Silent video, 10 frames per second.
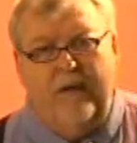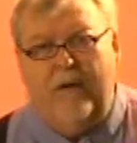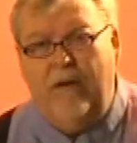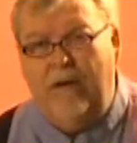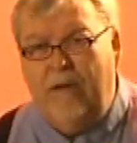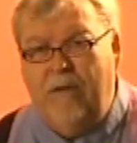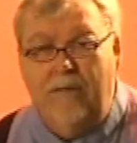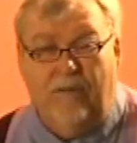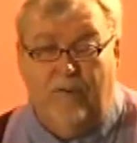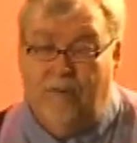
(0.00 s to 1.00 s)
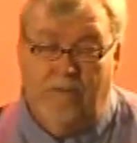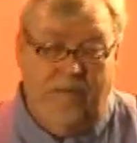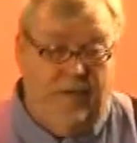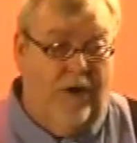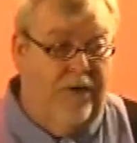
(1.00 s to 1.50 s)
or
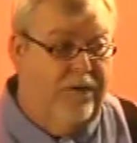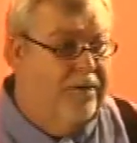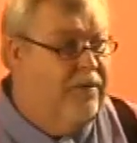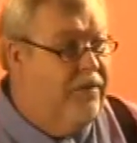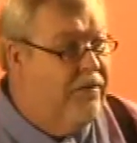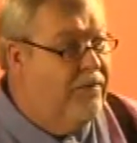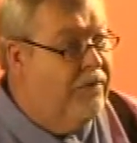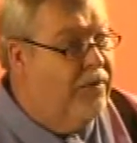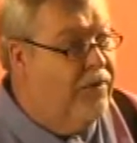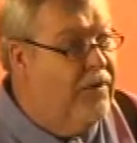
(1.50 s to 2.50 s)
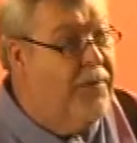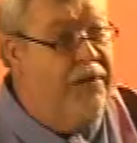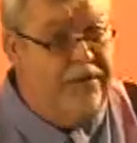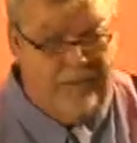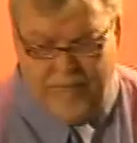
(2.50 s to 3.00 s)
a daughter, or a
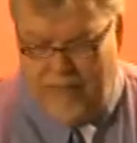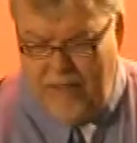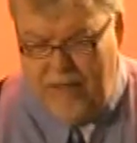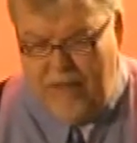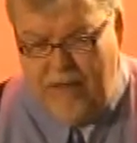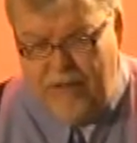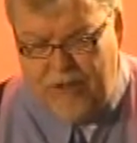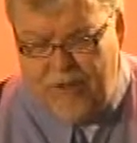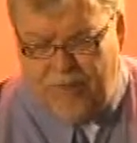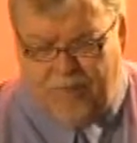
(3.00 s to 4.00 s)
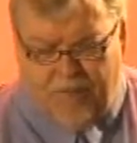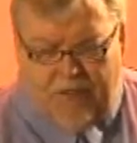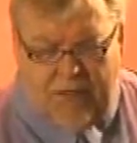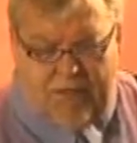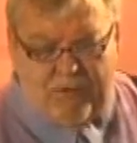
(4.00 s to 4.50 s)
mother. So
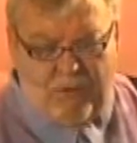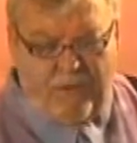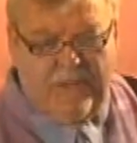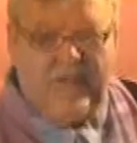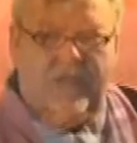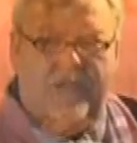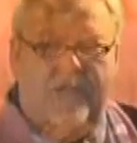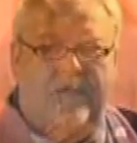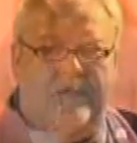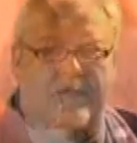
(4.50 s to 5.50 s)
in scoring this